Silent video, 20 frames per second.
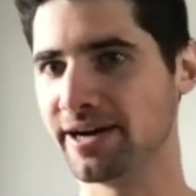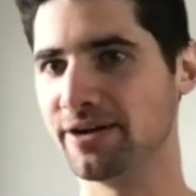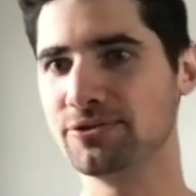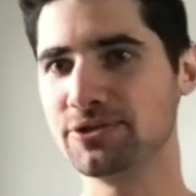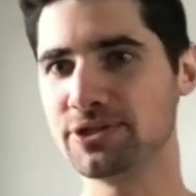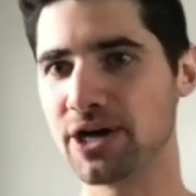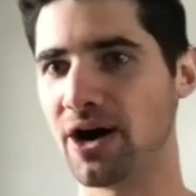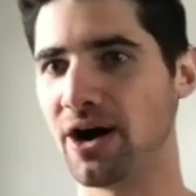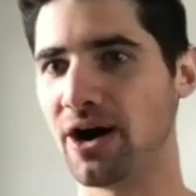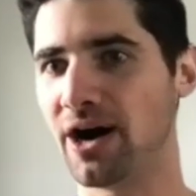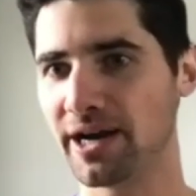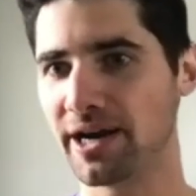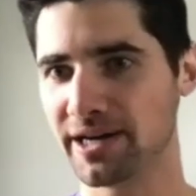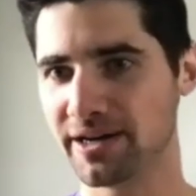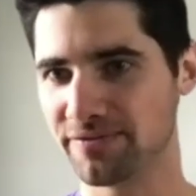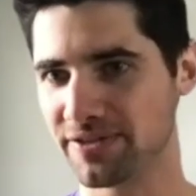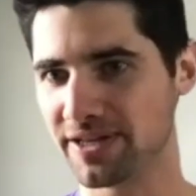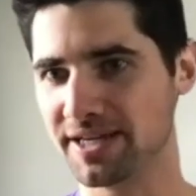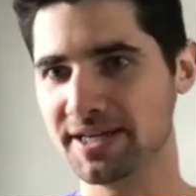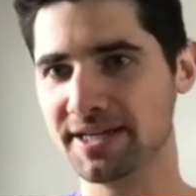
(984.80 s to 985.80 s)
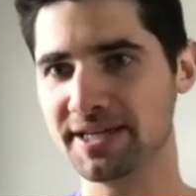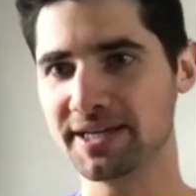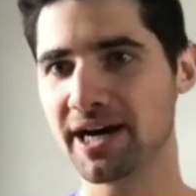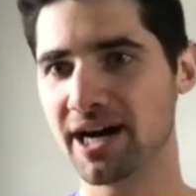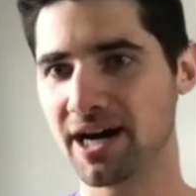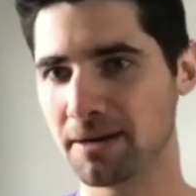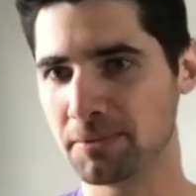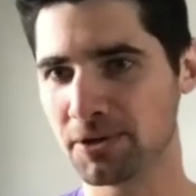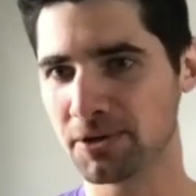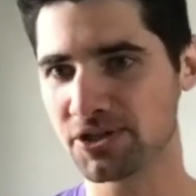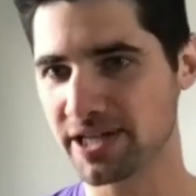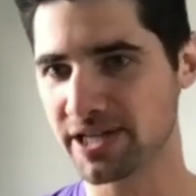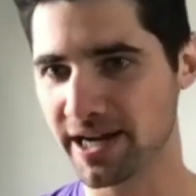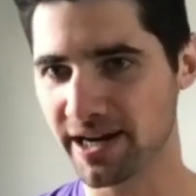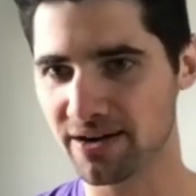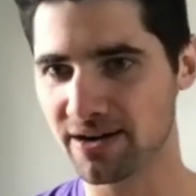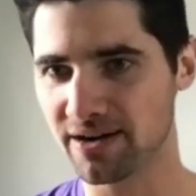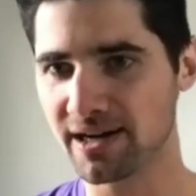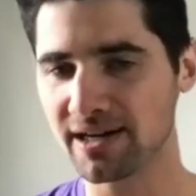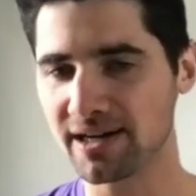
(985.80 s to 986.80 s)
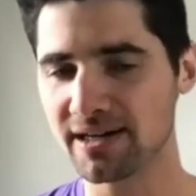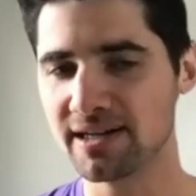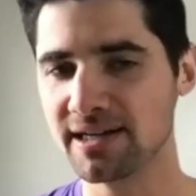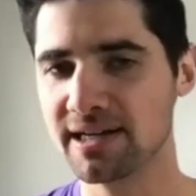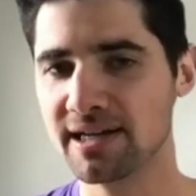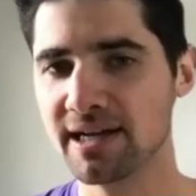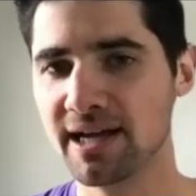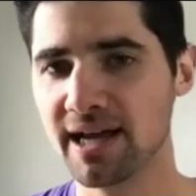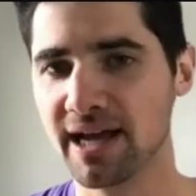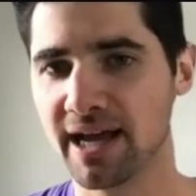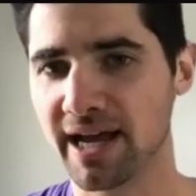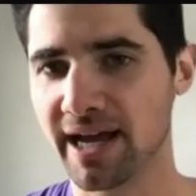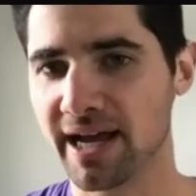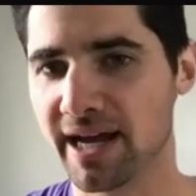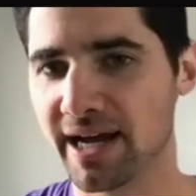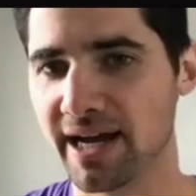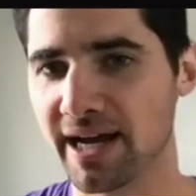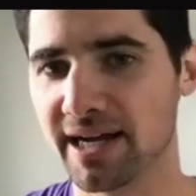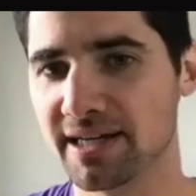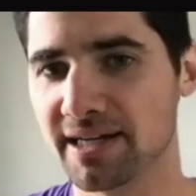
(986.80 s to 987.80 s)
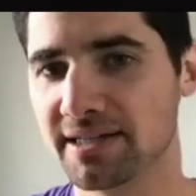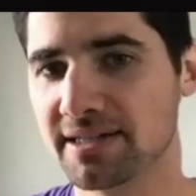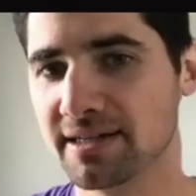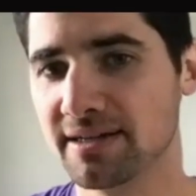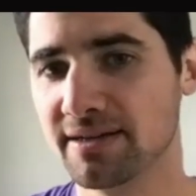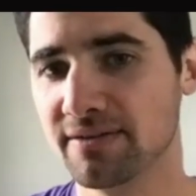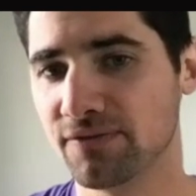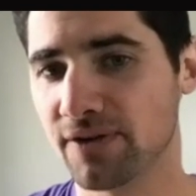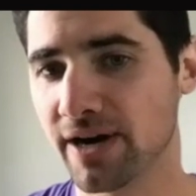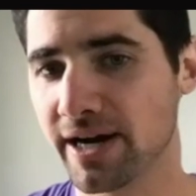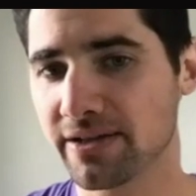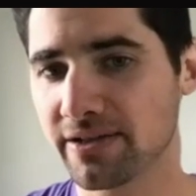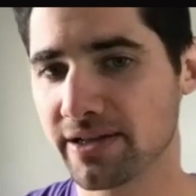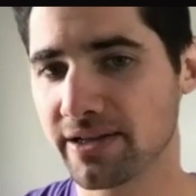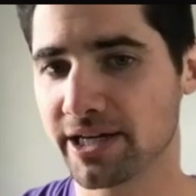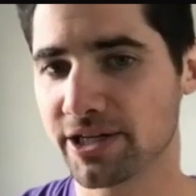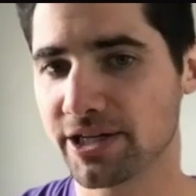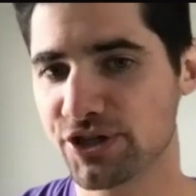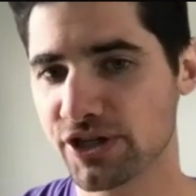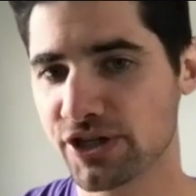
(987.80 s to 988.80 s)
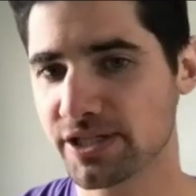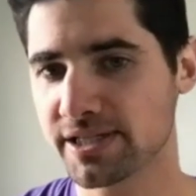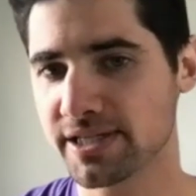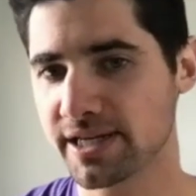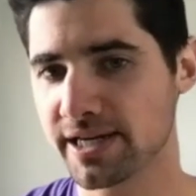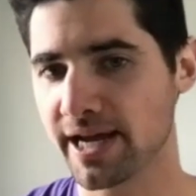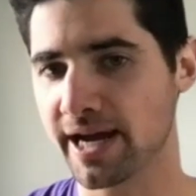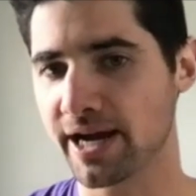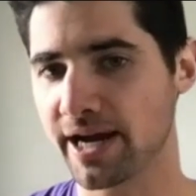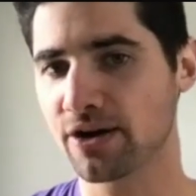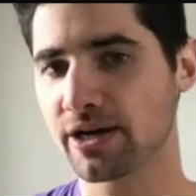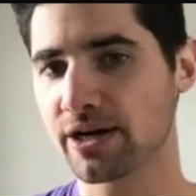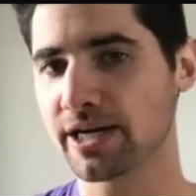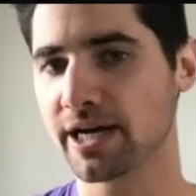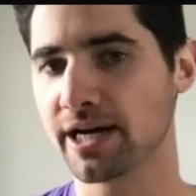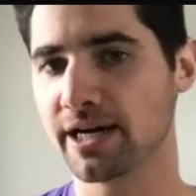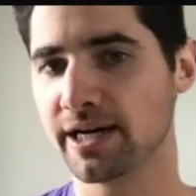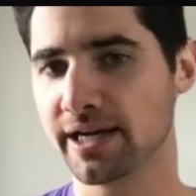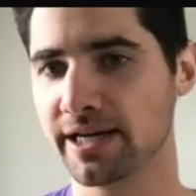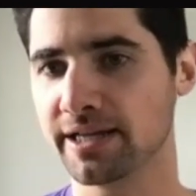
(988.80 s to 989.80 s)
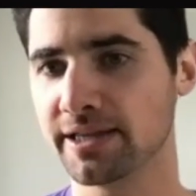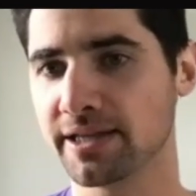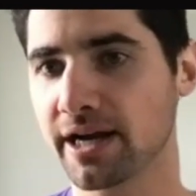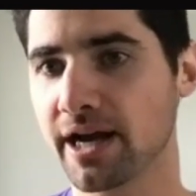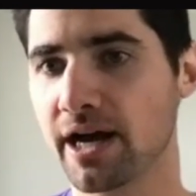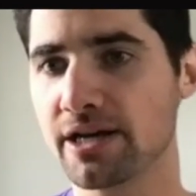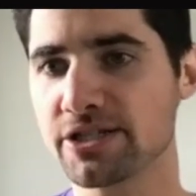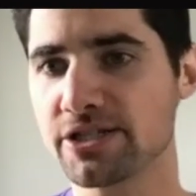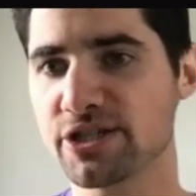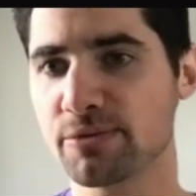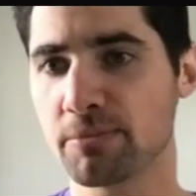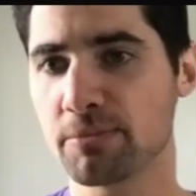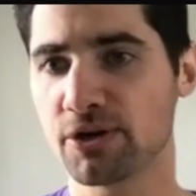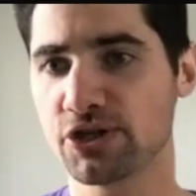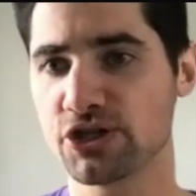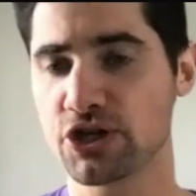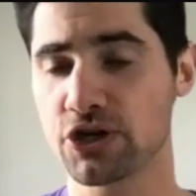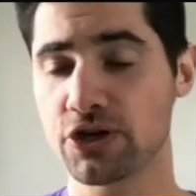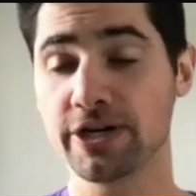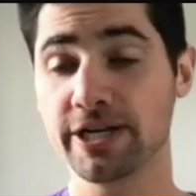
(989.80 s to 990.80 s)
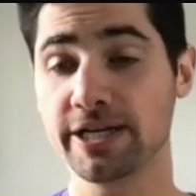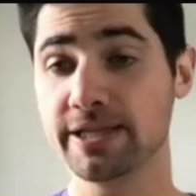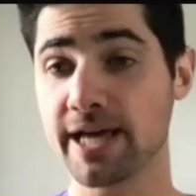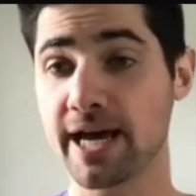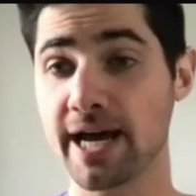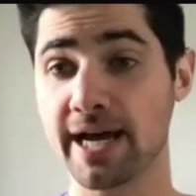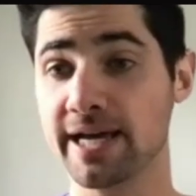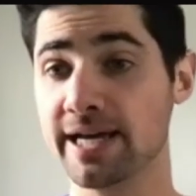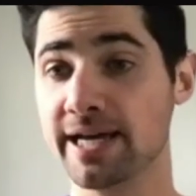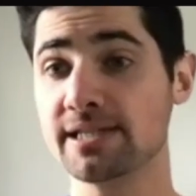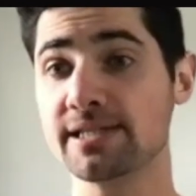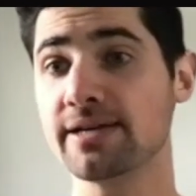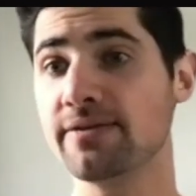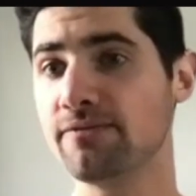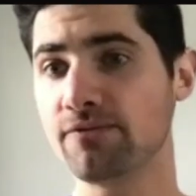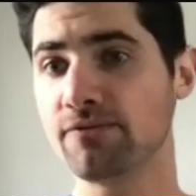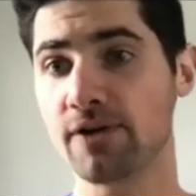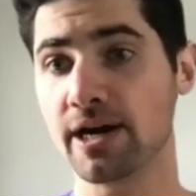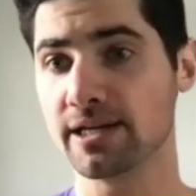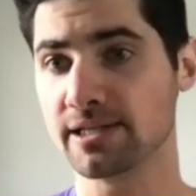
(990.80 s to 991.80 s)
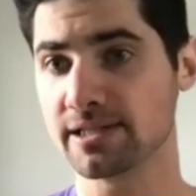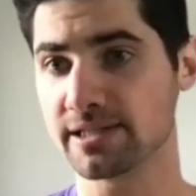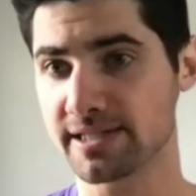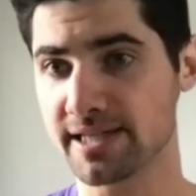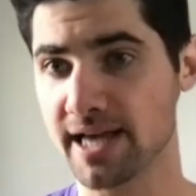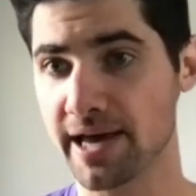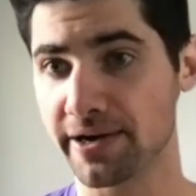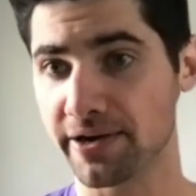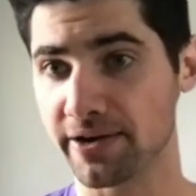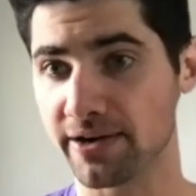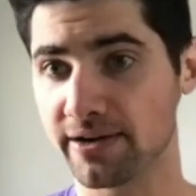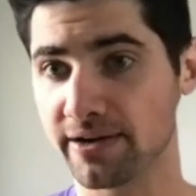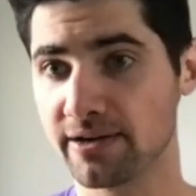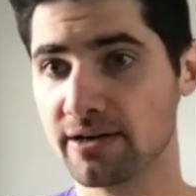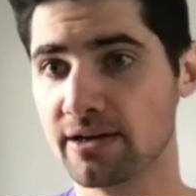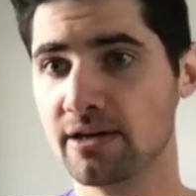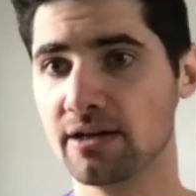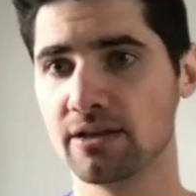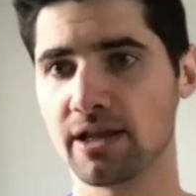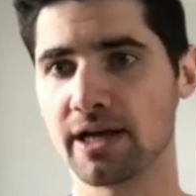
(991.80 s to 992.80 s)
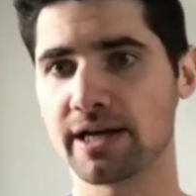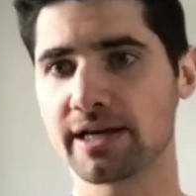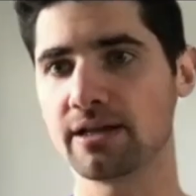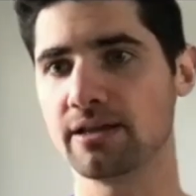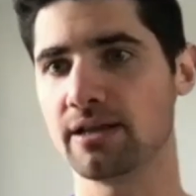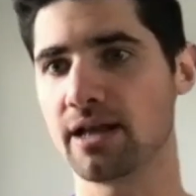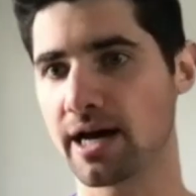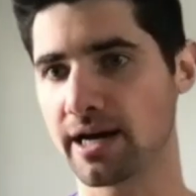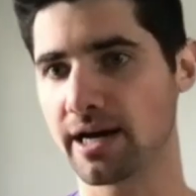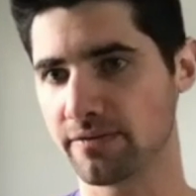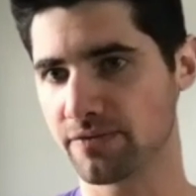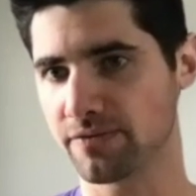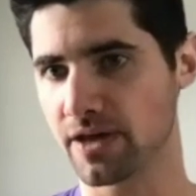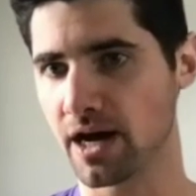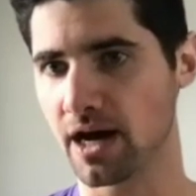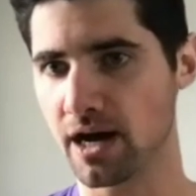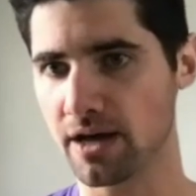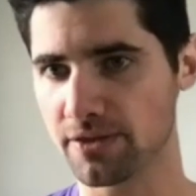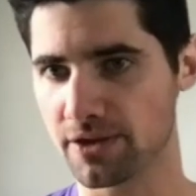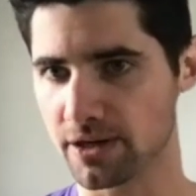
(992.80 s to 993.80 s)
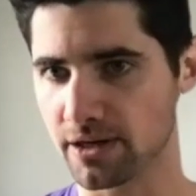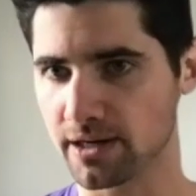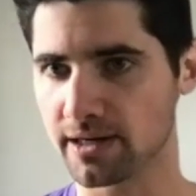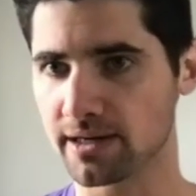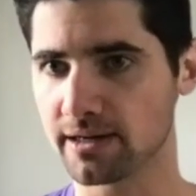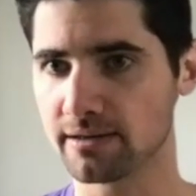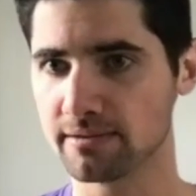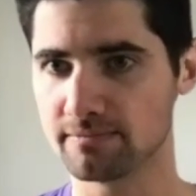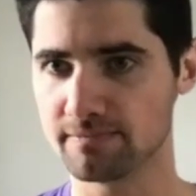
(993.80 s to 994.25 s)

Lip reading: dawn of the e-commerce era. And frankly, it's just an area in the customer journey that isn't front and center like a lot of the other,